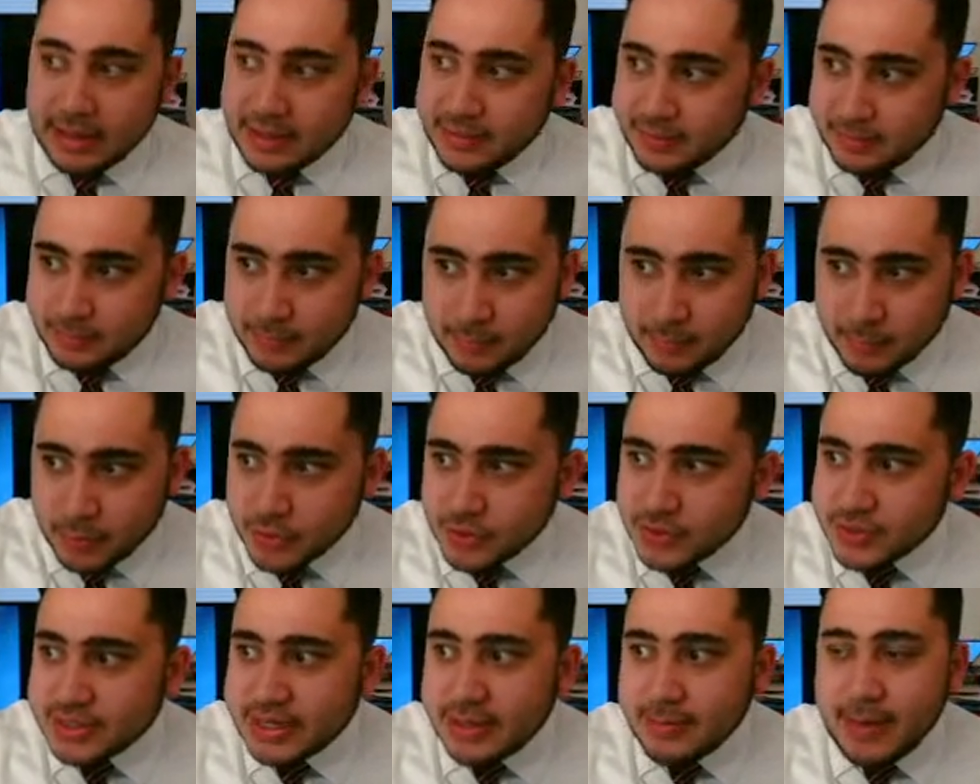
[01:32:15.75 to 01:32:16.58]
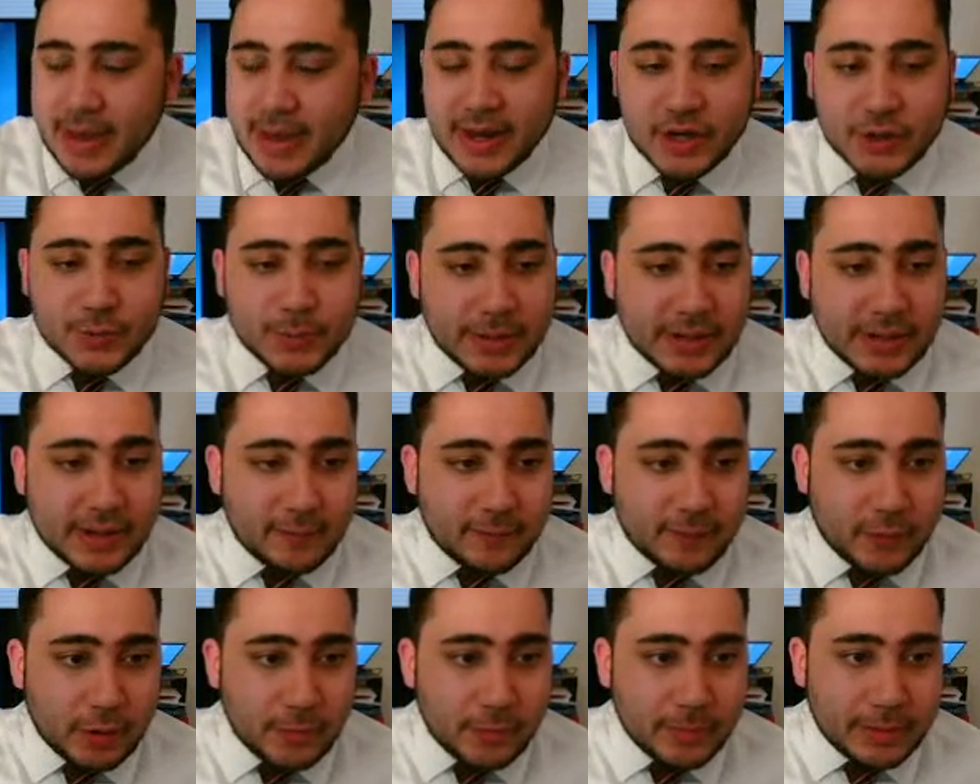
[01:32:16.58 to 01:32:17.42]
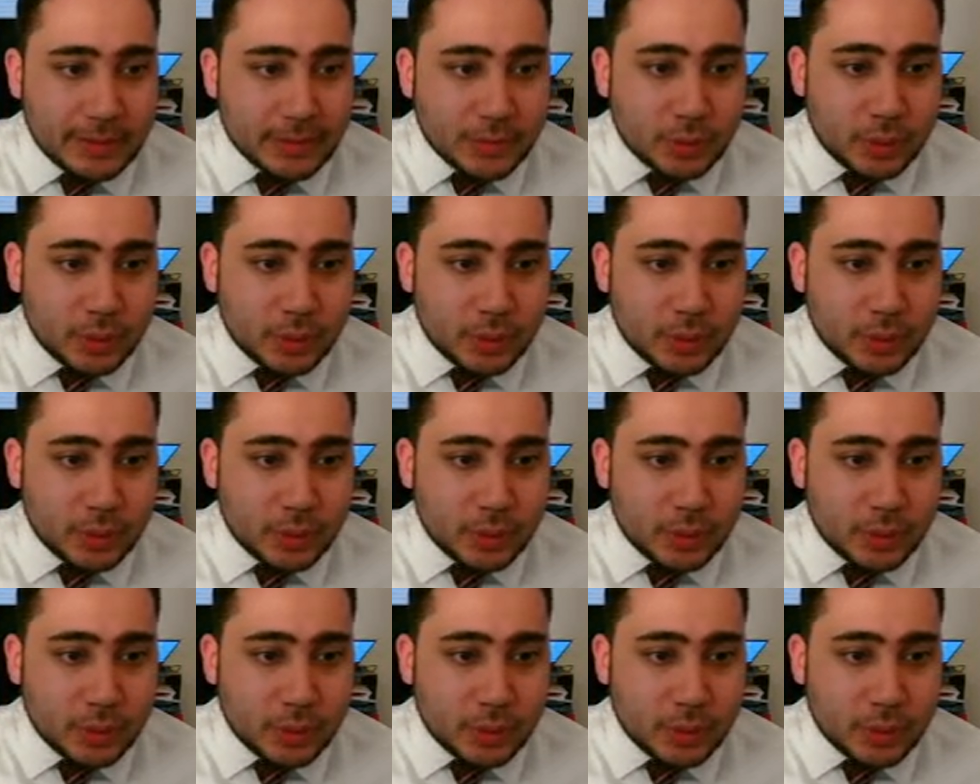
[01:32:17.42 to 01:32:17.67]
Emergency management confirmed that a